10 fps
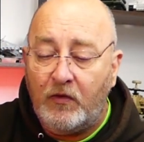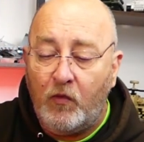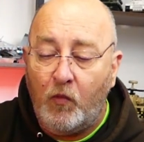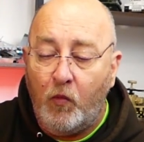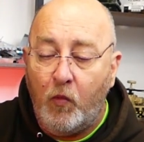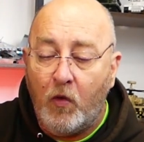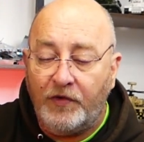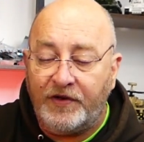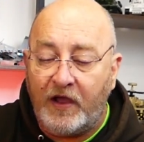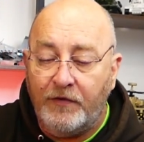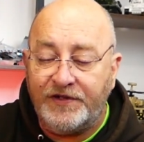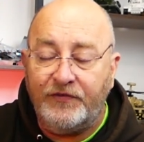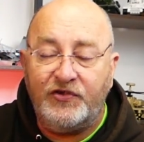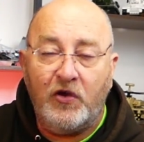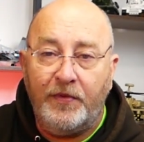what goes
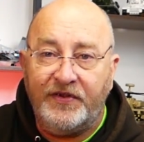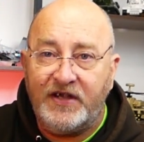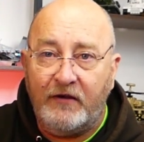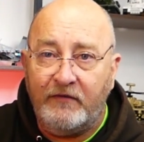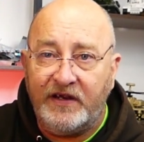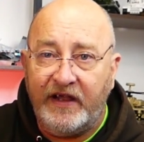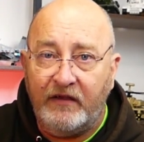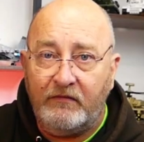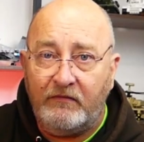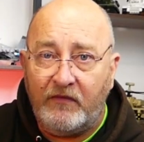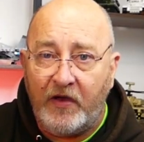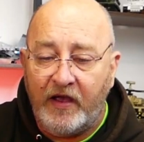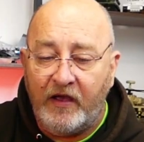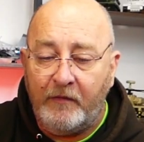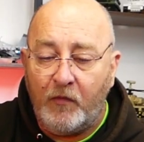on top of the turret here,
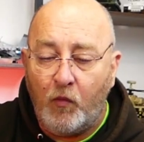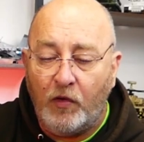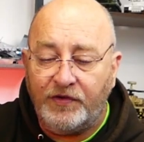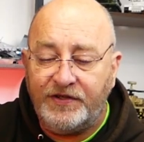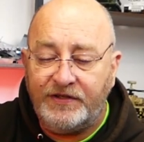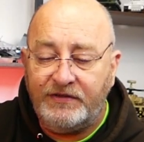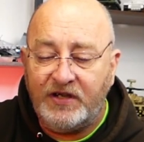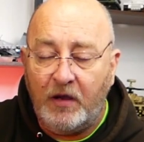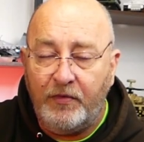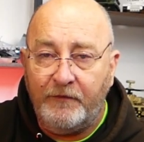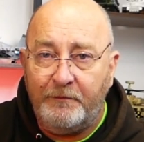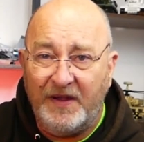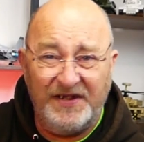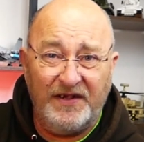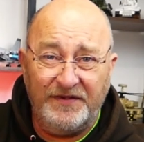what type of
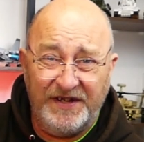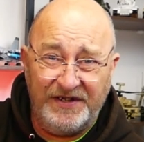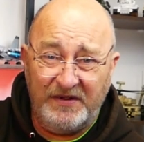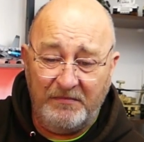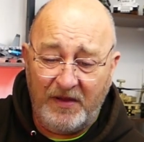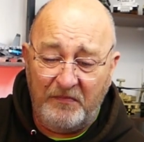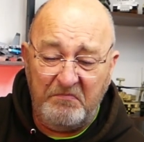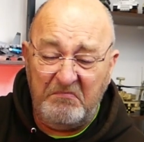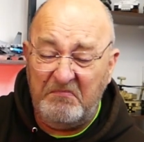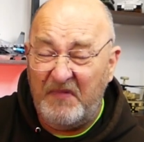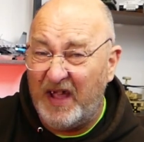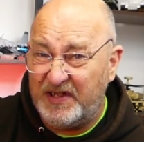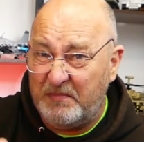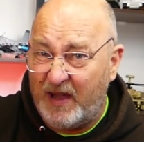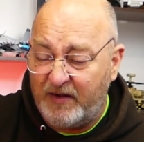missile system. That's
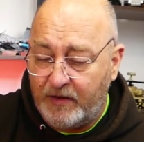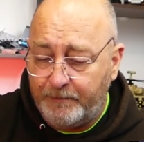about it.